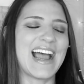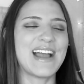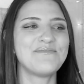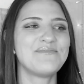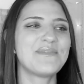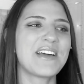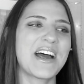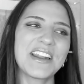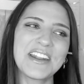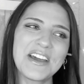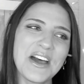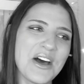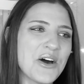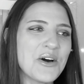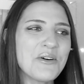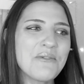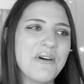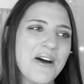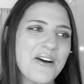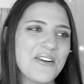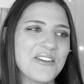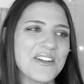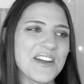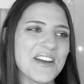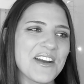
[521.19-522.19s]
I'm not a
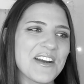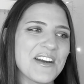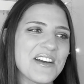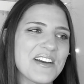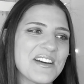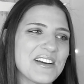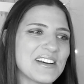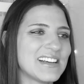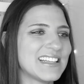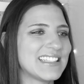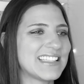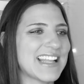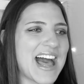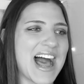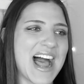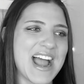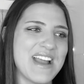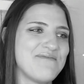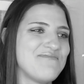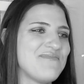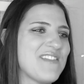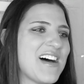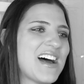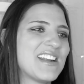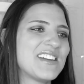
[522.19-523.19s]
homeowner because
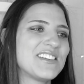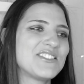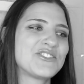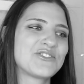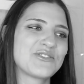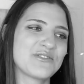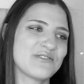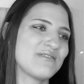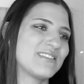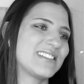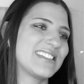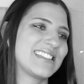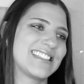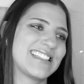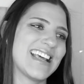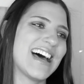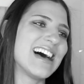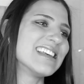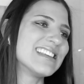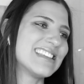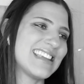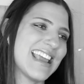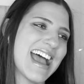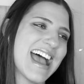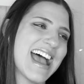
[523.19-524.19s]
I'm not a true
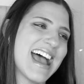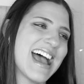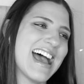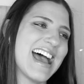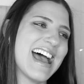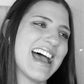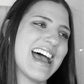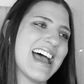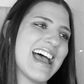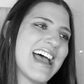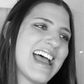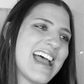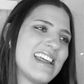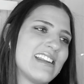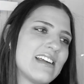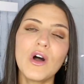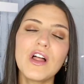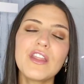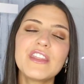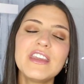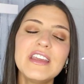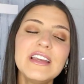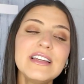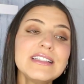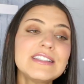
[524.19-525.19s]
adult yet.
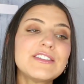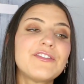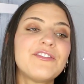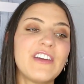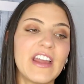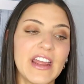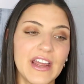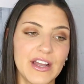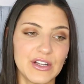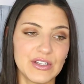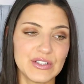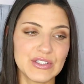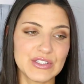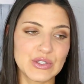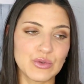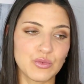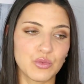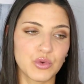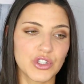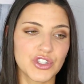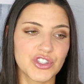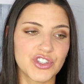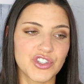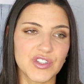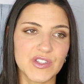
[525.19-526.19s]
Well, these fails
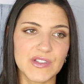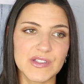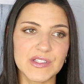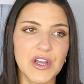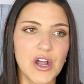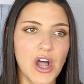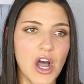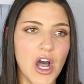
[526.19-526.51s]
were just